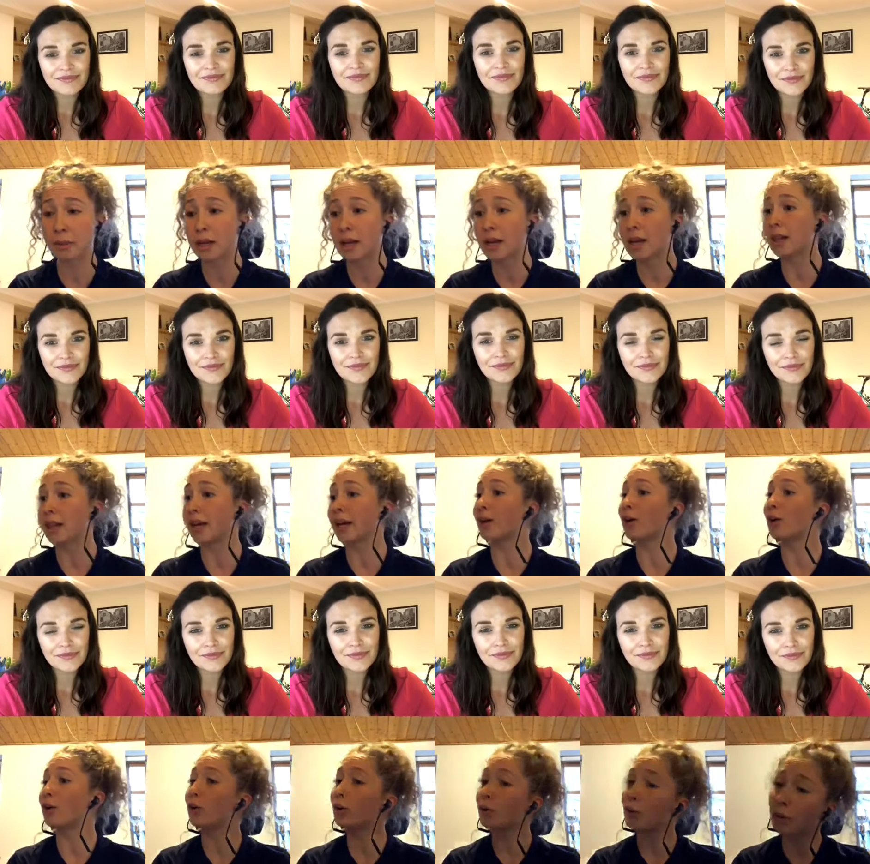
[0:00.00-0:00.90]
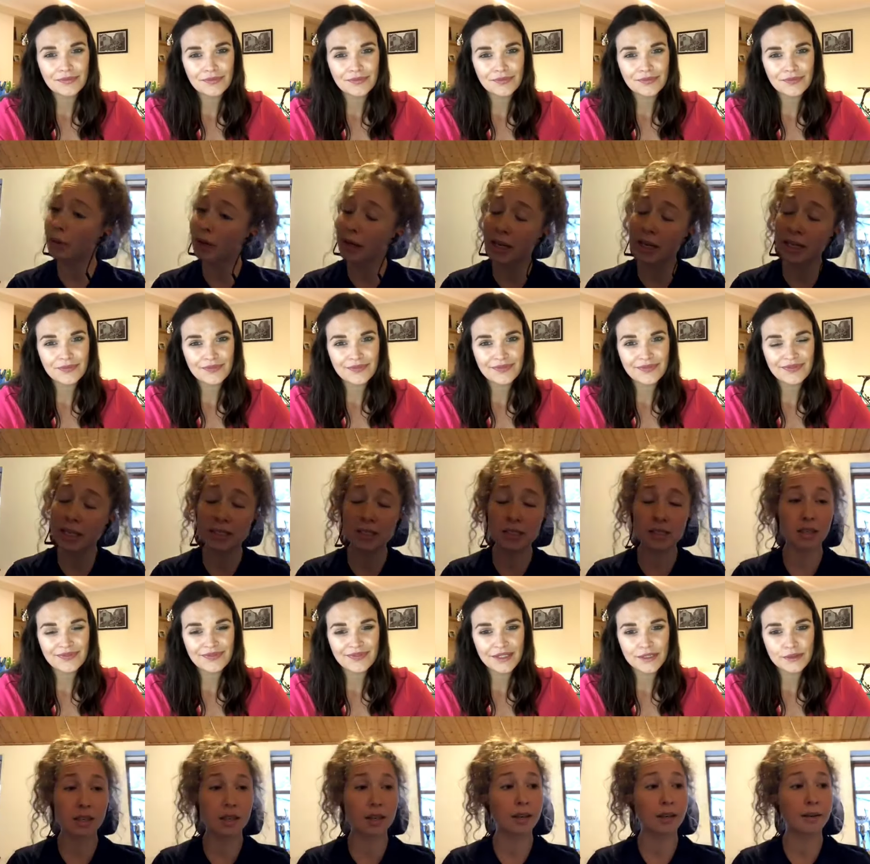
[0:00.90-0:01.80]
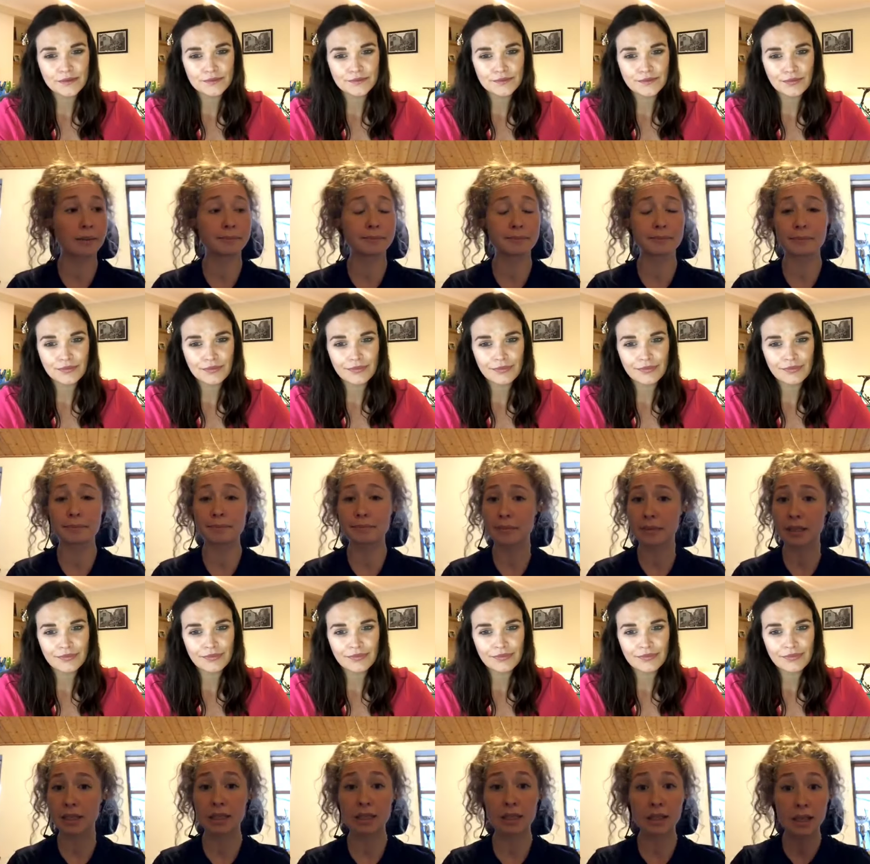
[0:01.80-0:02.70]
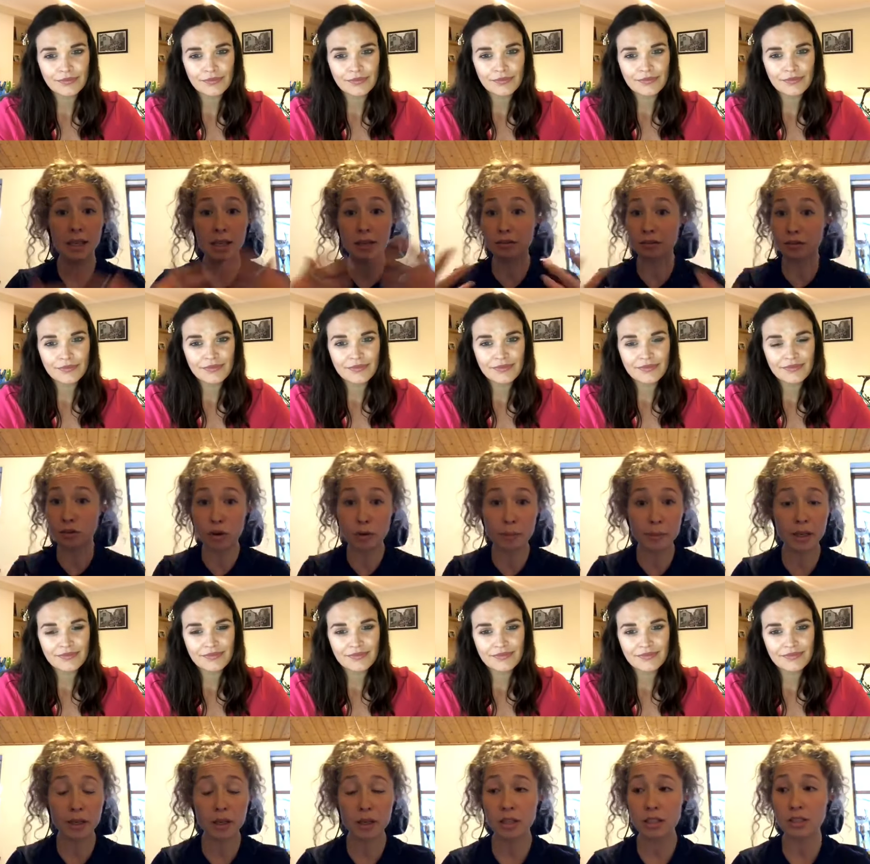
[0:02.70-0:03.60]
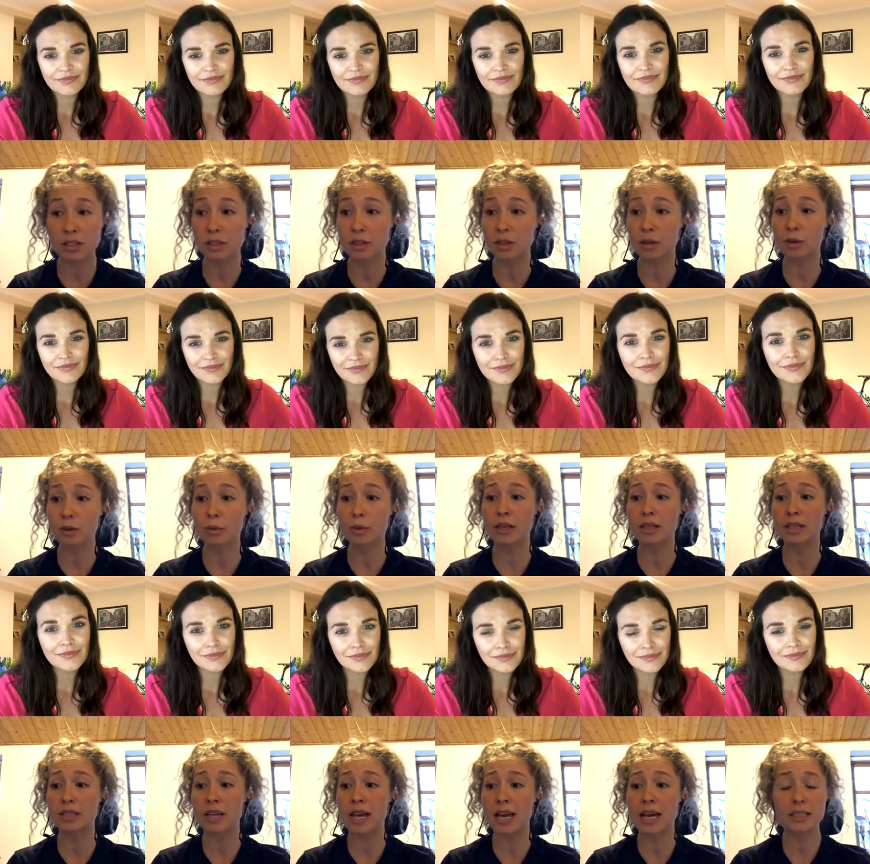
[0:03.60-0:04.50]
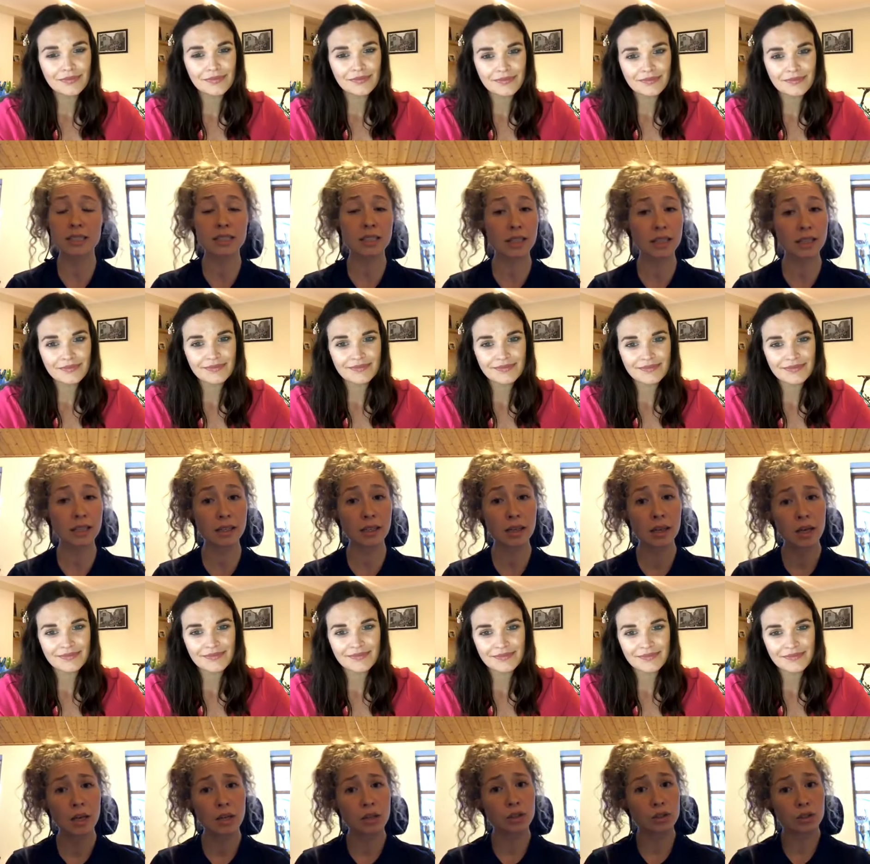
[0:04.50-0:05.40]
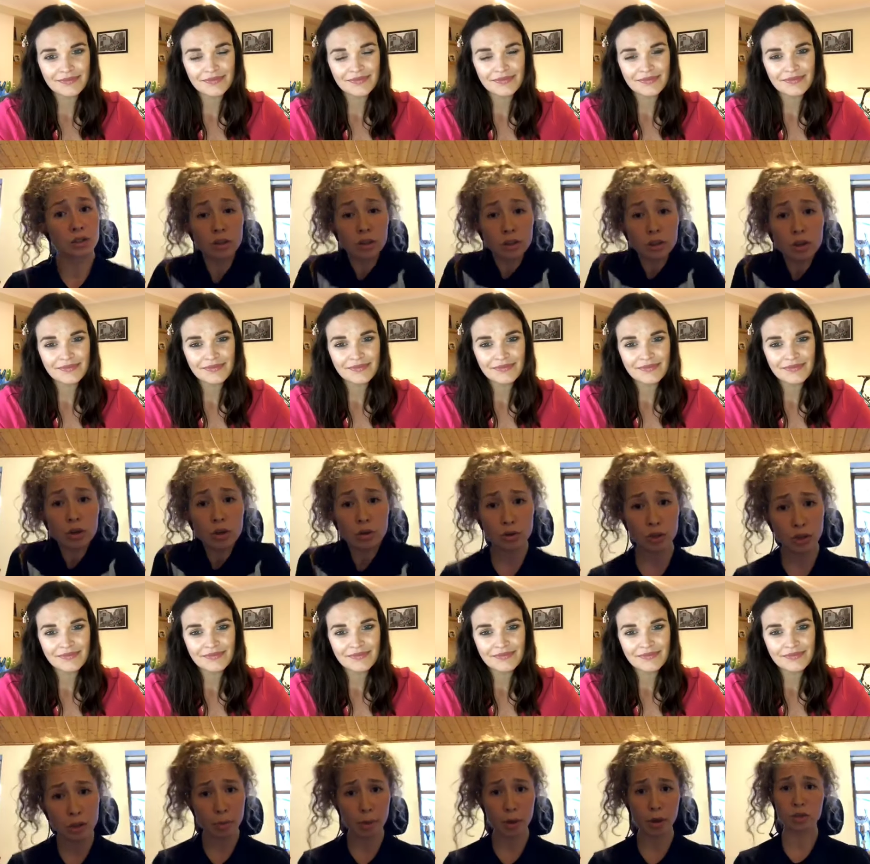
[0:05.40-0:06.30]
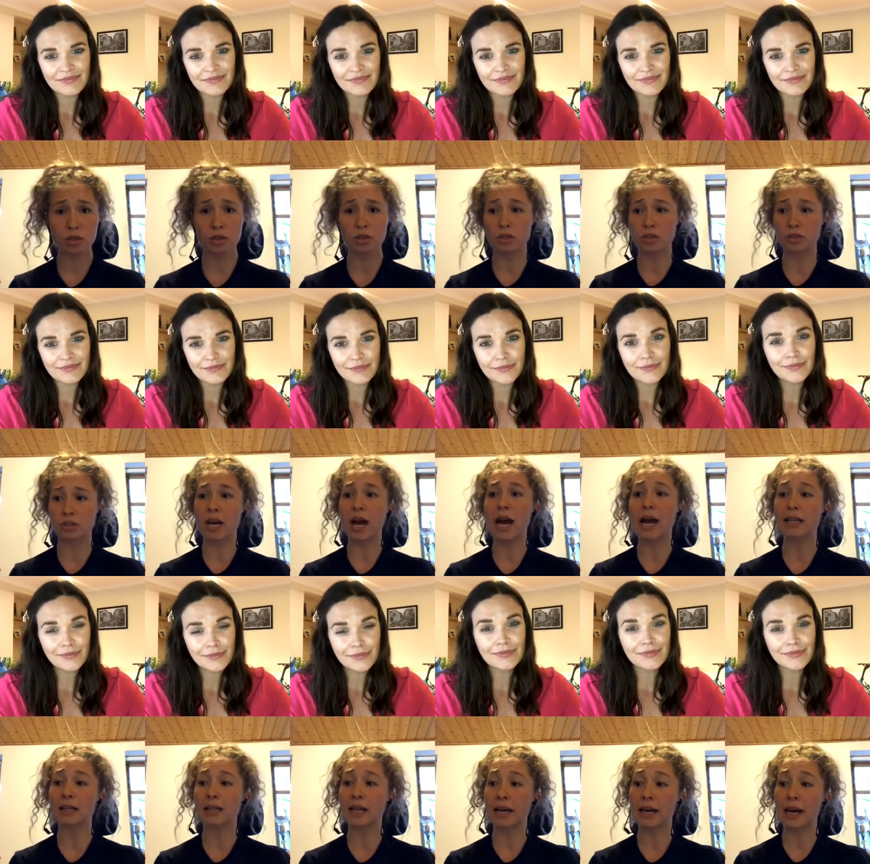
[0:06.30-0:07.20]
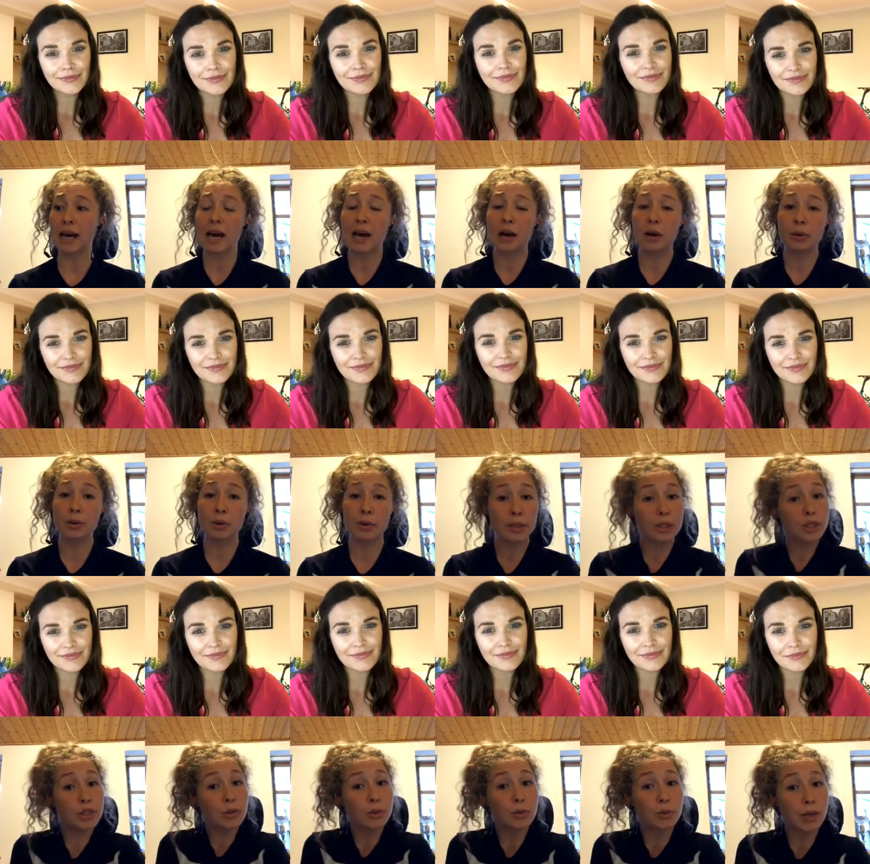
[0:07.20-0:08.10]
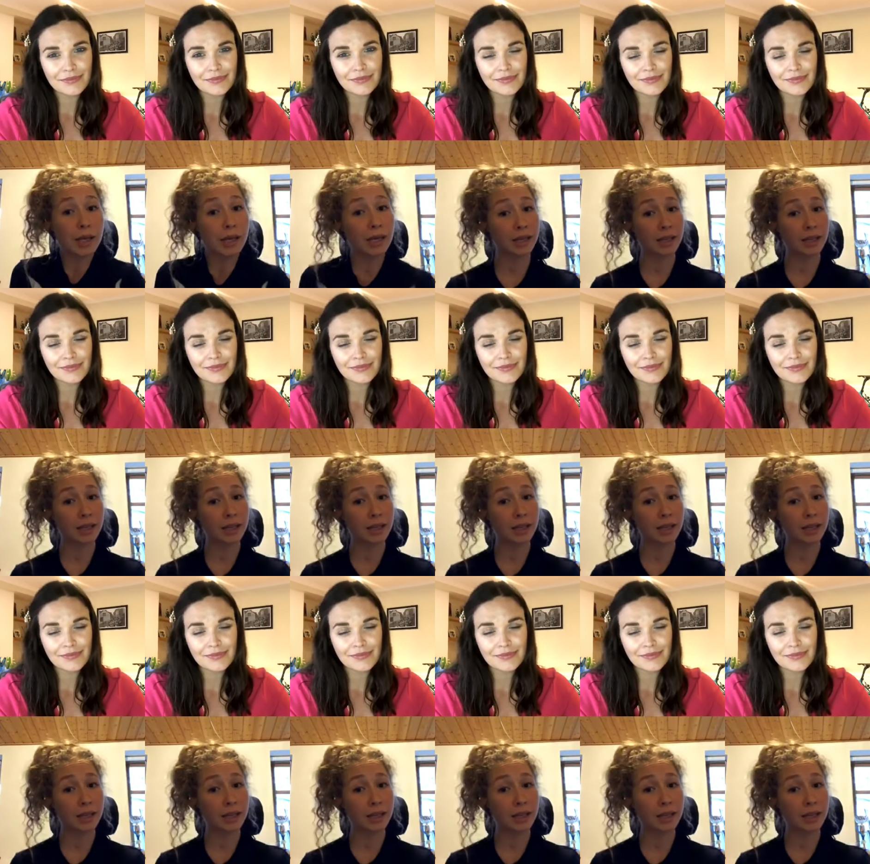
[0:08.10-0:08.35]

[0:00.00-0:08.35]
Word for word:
Speaker 1: like always informing us and always asking, you know, to the personal side, like, how are we doing?